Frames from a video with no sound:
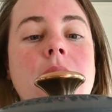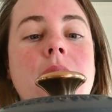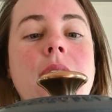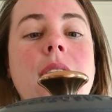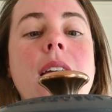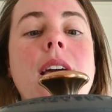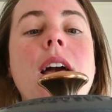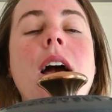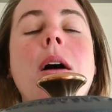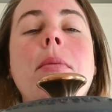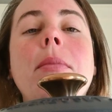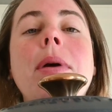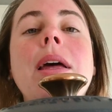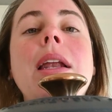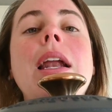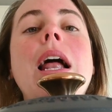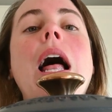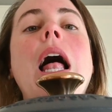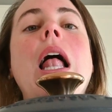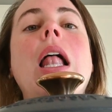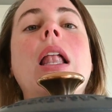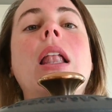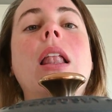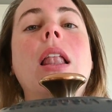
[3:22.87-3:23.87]
come in
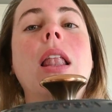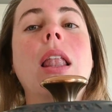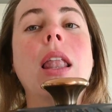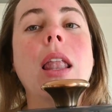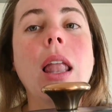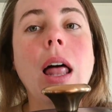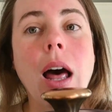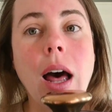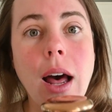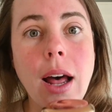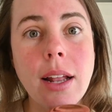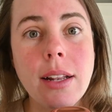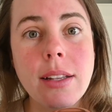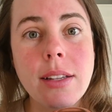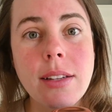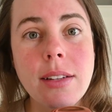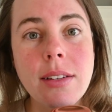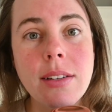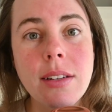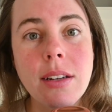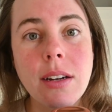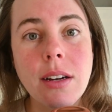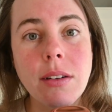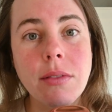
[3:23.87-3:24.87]

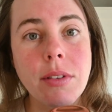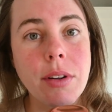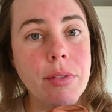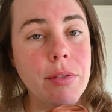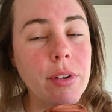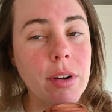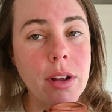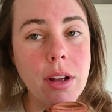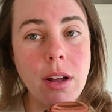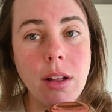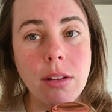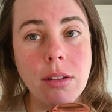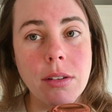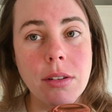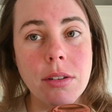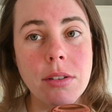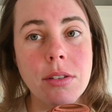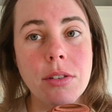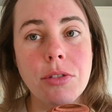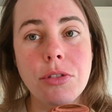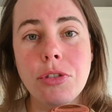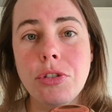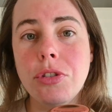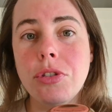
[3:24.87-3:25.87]
lots of different colors.
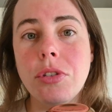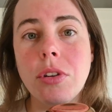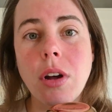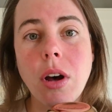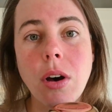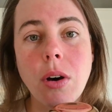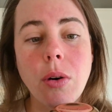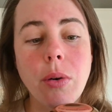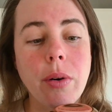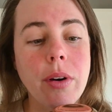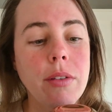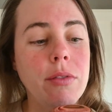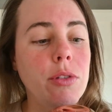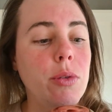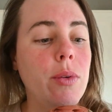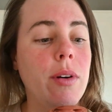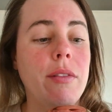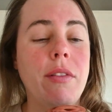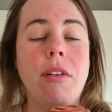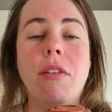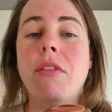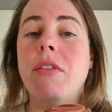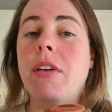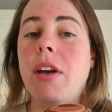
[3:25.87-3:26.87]
So if you have
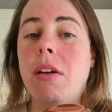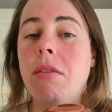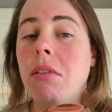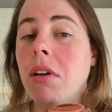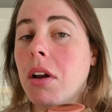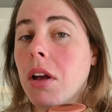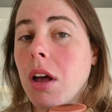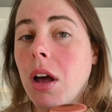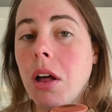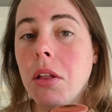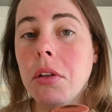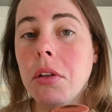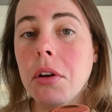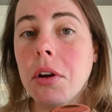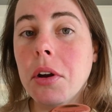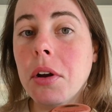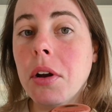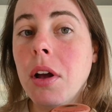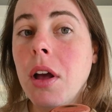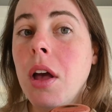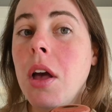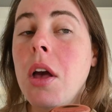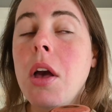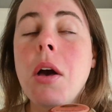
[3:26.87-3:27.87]
a favorite color,
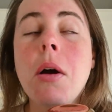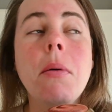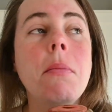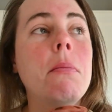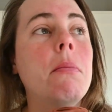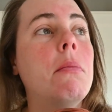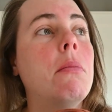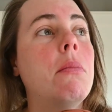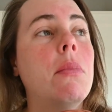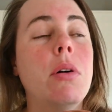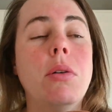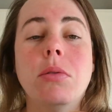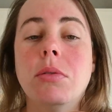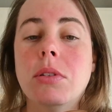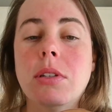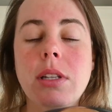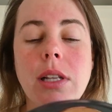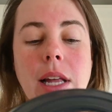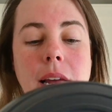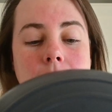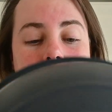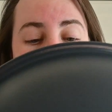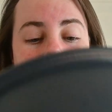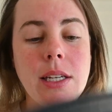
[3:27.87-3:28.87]
most
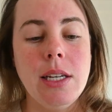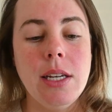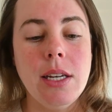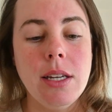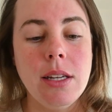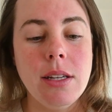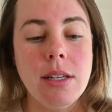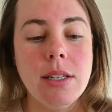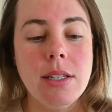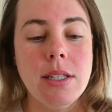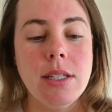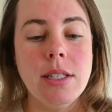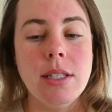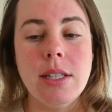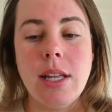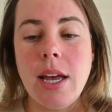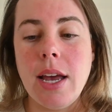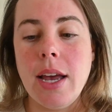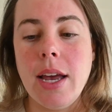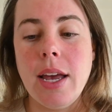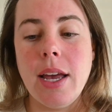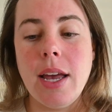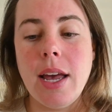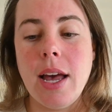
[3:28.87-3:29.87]
likely
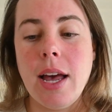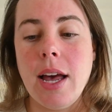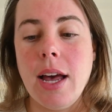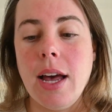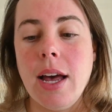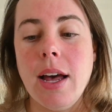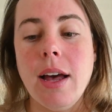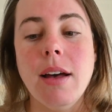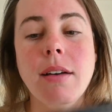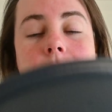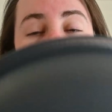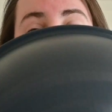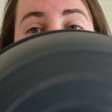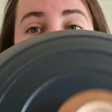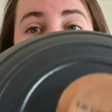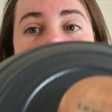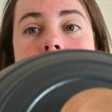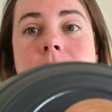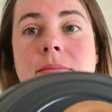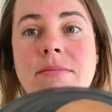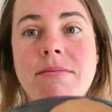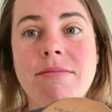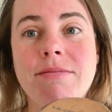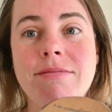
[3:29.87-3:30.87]
they have
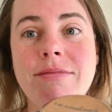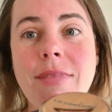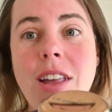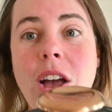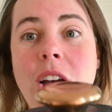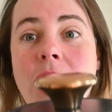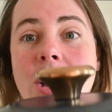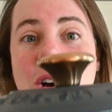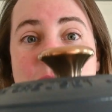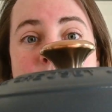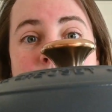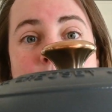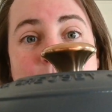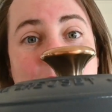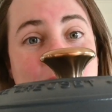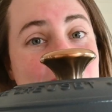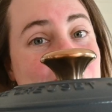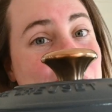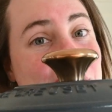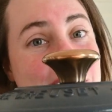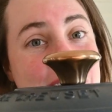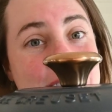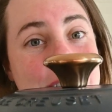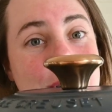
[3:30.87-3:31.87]
one
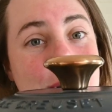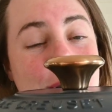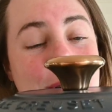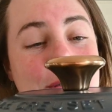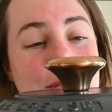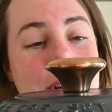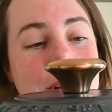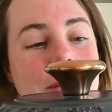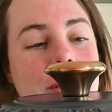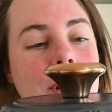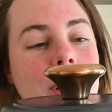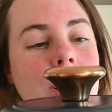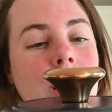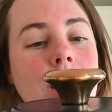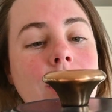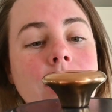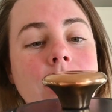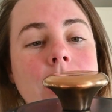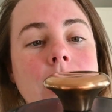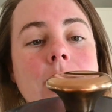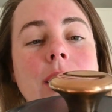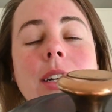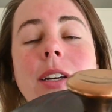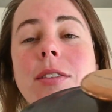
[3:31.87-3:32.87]
that is your favorite
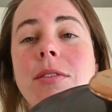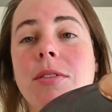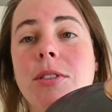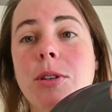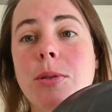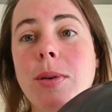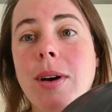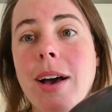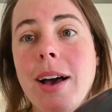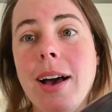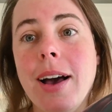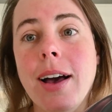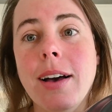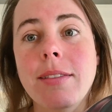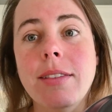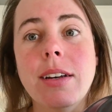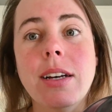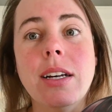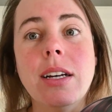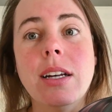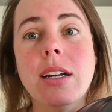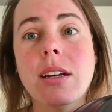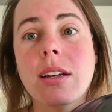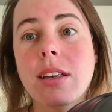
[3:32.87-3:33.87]
color. If you have
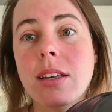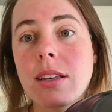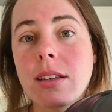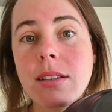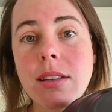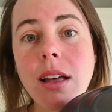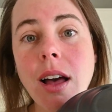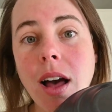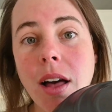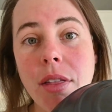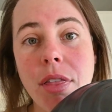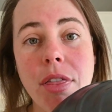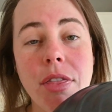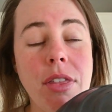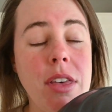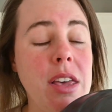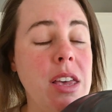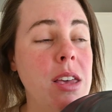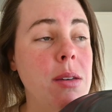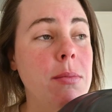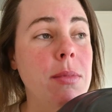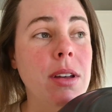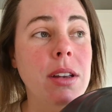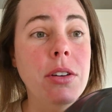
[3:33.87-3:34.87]
a
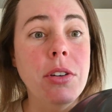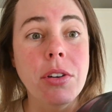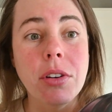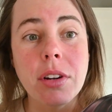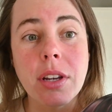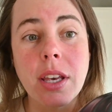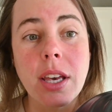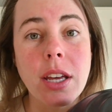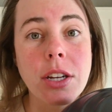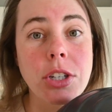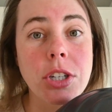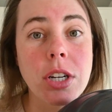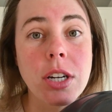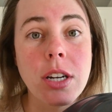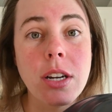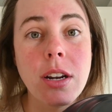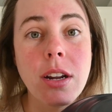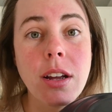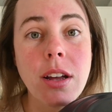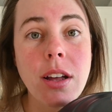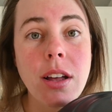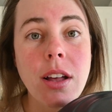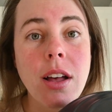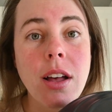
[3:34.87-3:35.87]
theme in your kitchen
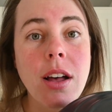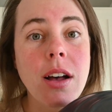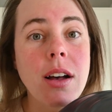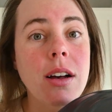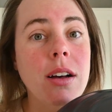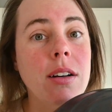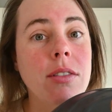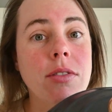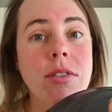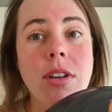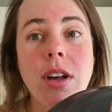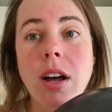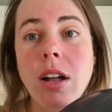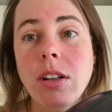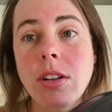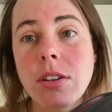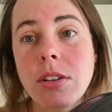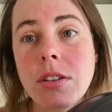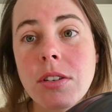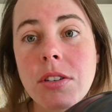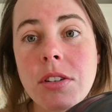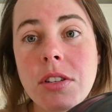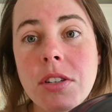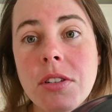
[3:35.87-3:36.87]
of
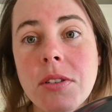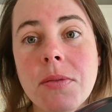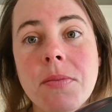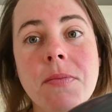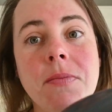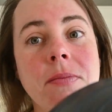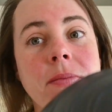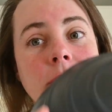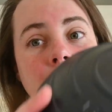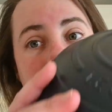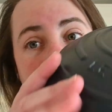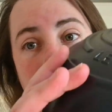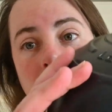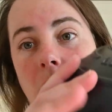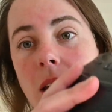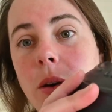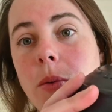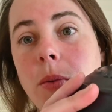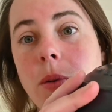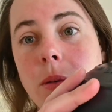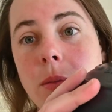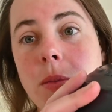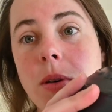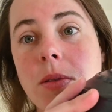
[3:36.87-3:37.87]
colors, it
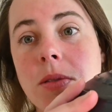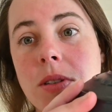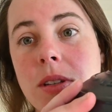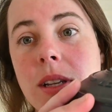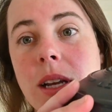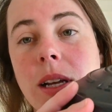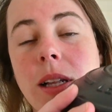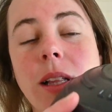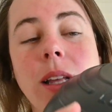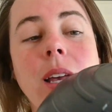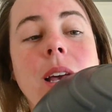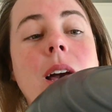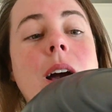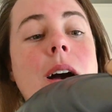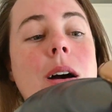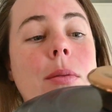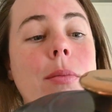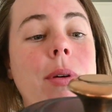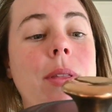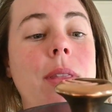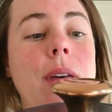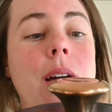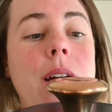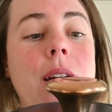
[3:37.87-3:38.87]
will most likely come
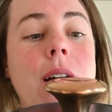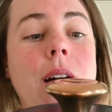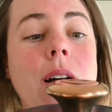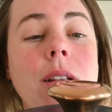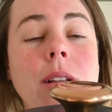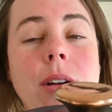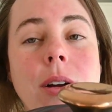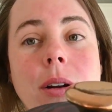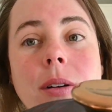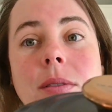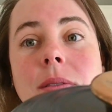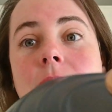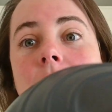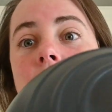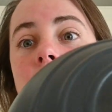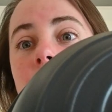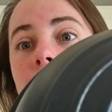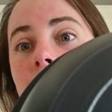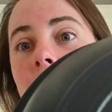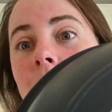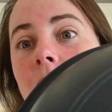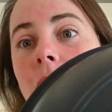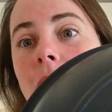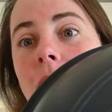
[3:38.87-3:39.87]
in that color.
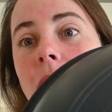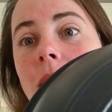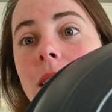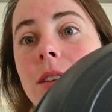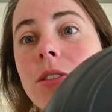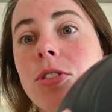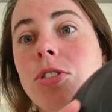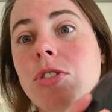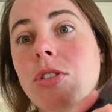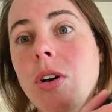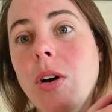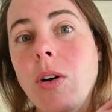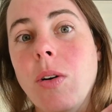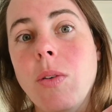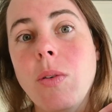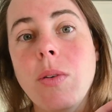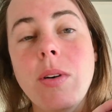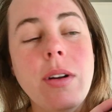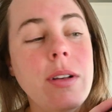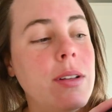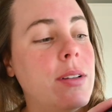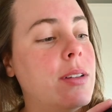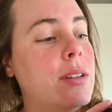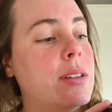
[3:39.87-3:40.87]
So
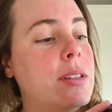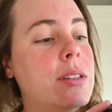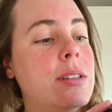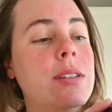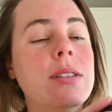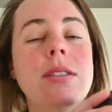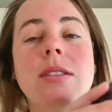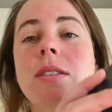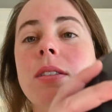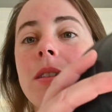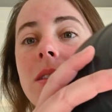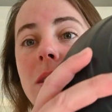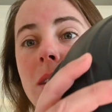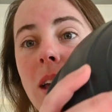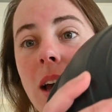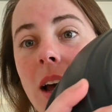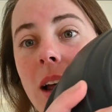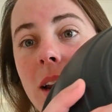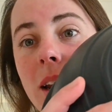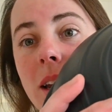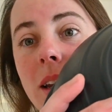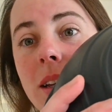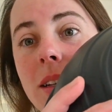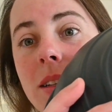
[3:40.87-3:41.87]

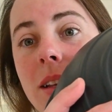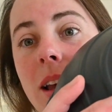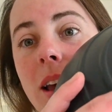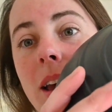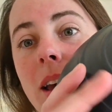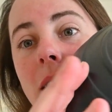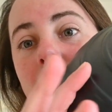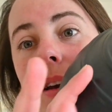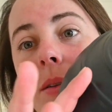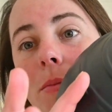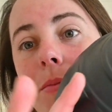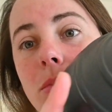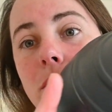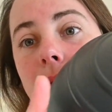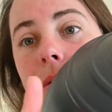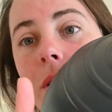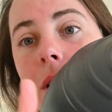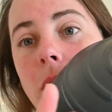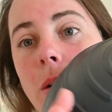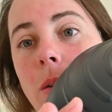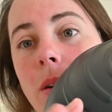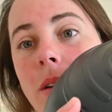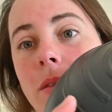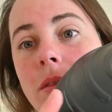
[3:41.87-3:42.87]
that is a
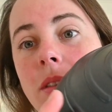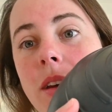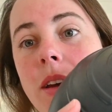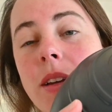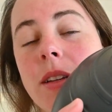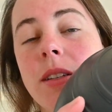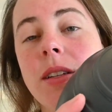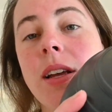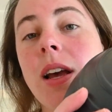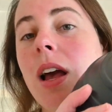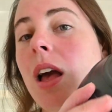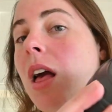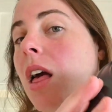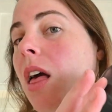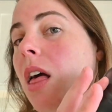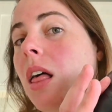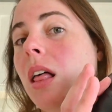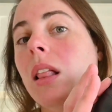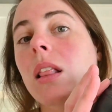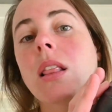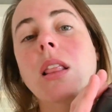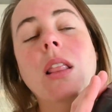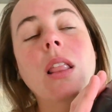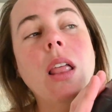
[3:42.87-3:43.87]
pro of this.
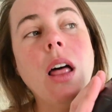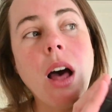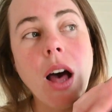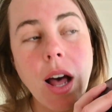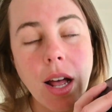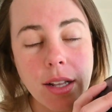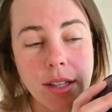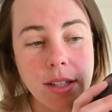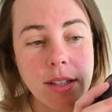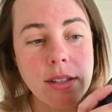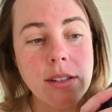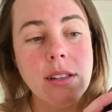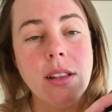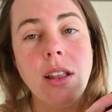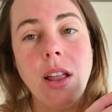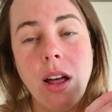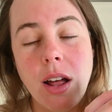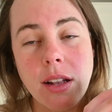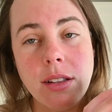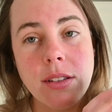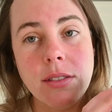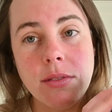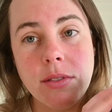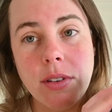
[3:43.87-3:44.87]
Lots and
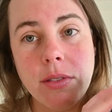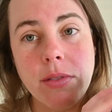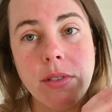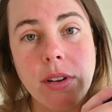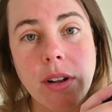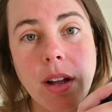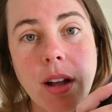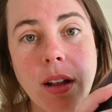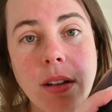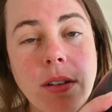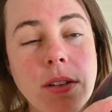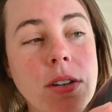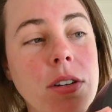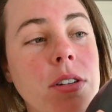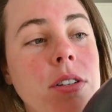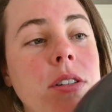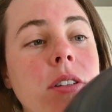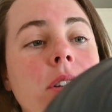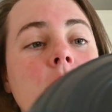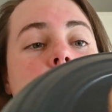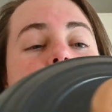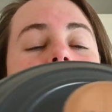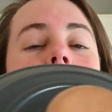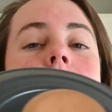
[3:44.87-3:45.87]
lots of different colors.
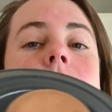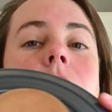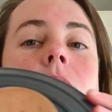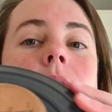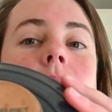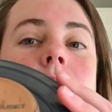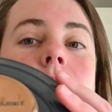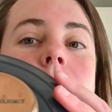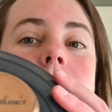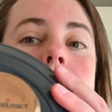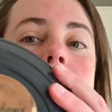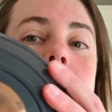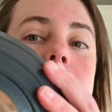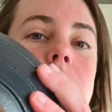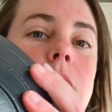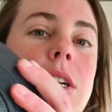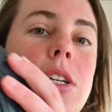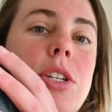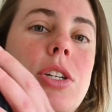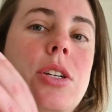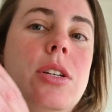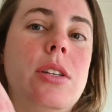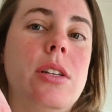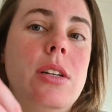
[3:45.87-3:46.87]
You can also
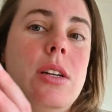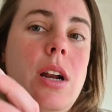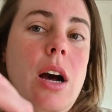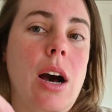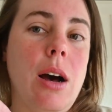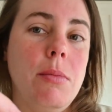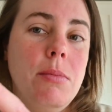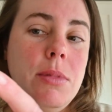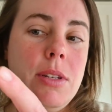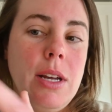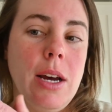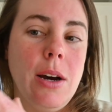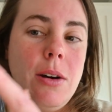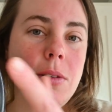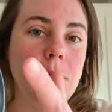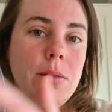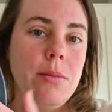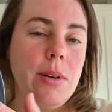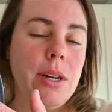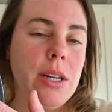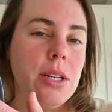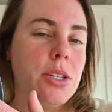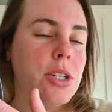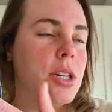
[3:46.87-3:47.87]
change the knobs out,
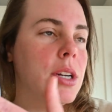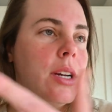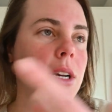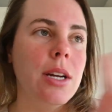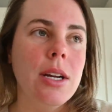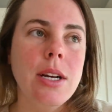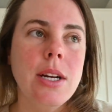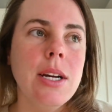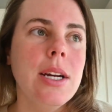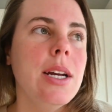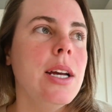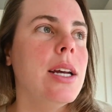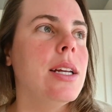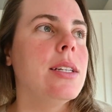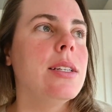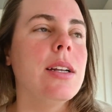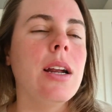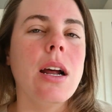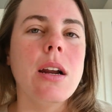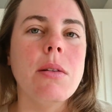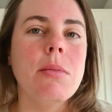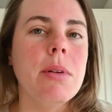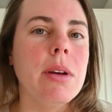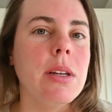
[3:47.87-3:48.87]
which is
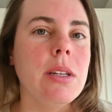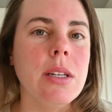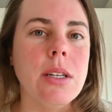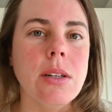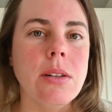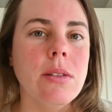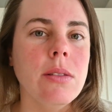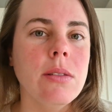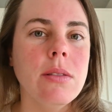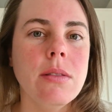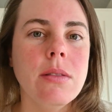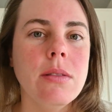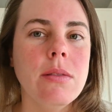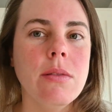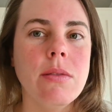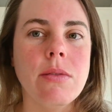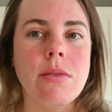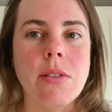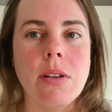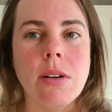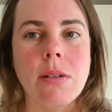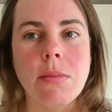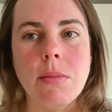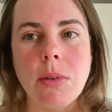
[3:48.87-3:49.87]
not a big deal
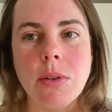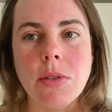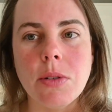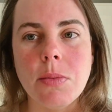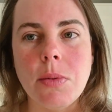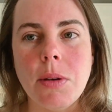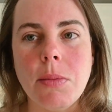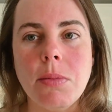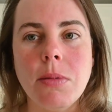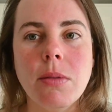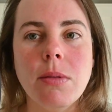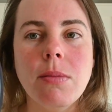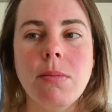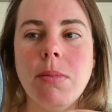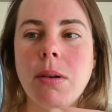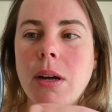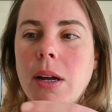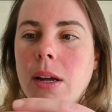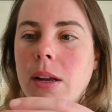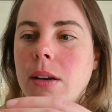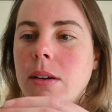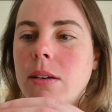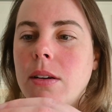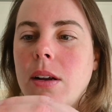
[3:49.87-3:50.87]
for most people,
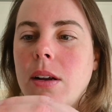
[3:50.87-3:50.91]
but